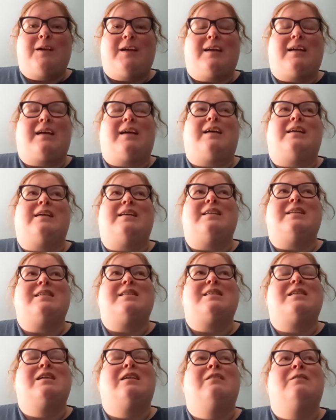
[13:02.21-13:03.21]

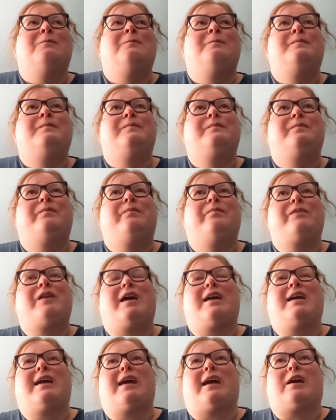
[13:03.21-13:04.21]
because
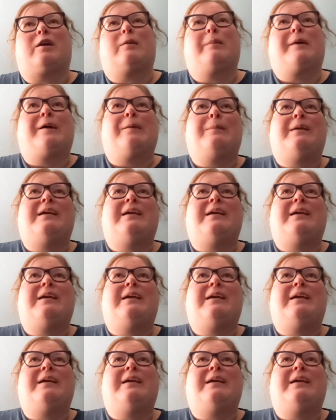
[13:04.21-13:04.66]
I care about